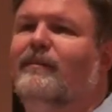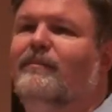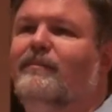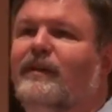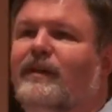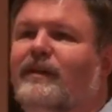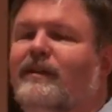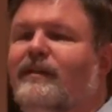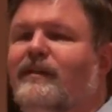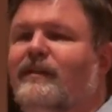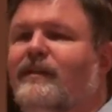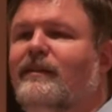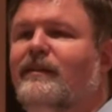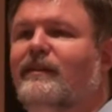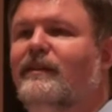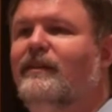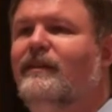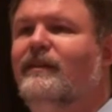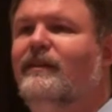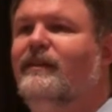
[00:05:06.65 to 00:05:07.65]
but
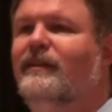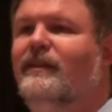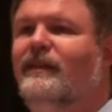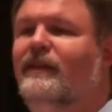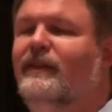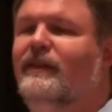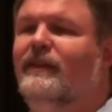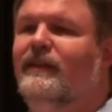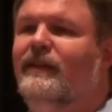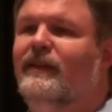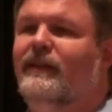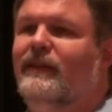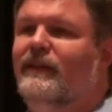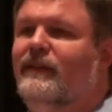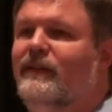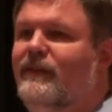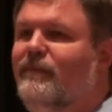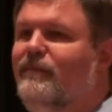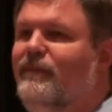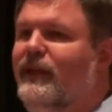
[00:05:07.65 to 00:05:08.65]
the
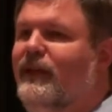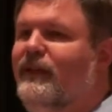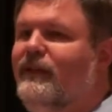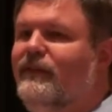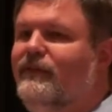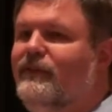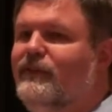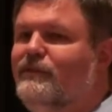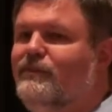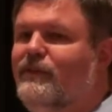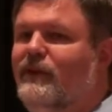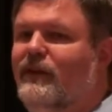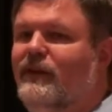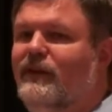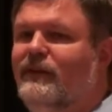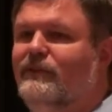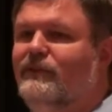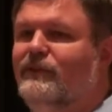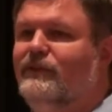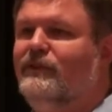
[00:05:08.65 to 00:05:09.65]
beta of this
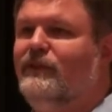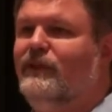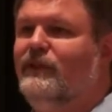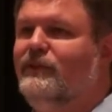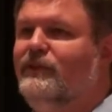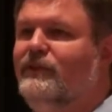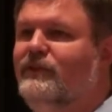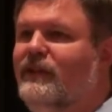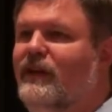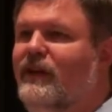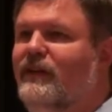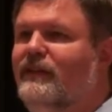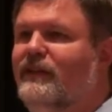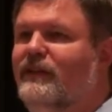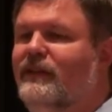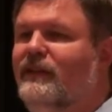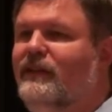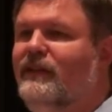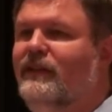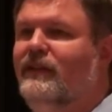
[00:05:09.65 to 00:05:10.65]
product was so
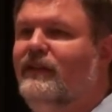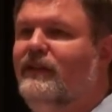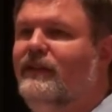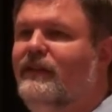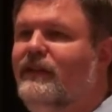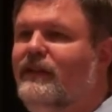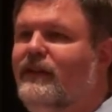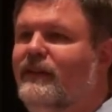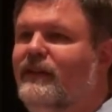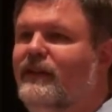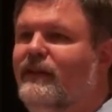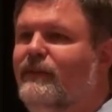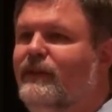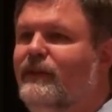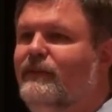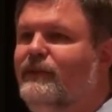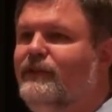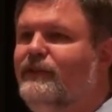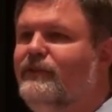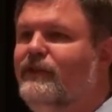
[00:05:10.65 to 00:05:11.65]
solid that
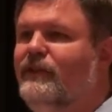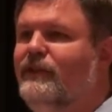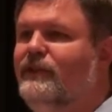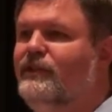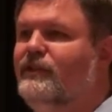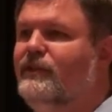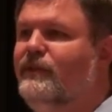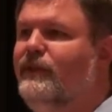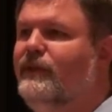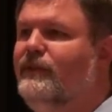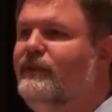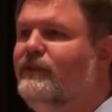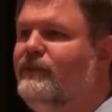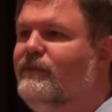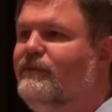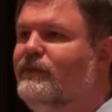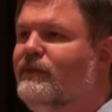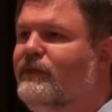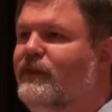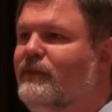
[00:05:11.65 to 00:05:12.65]
when we started showing it to
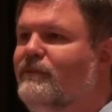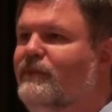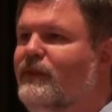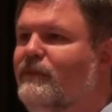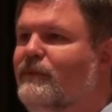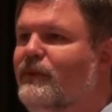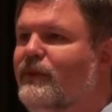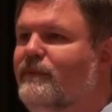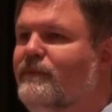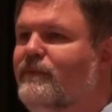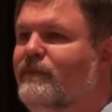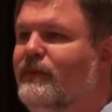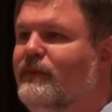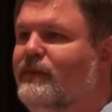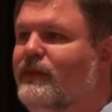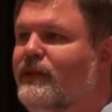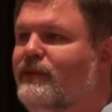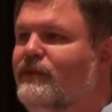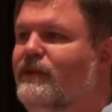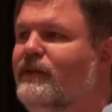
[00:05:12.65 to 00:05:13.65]
some select people,
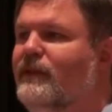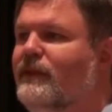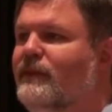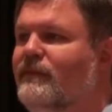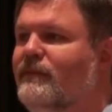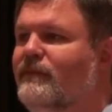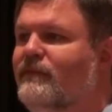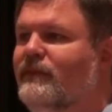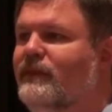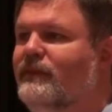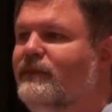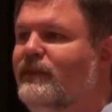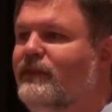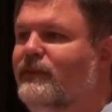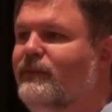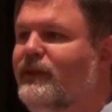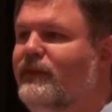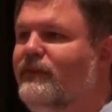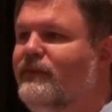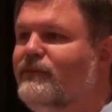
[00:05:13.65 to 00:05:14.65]
they took it. Said,
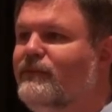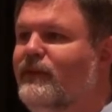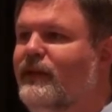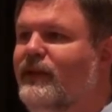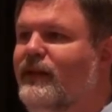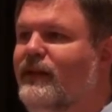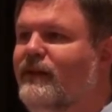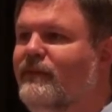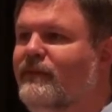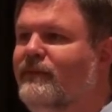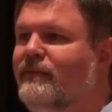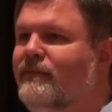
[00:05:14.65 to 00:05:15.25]
can we have this right now?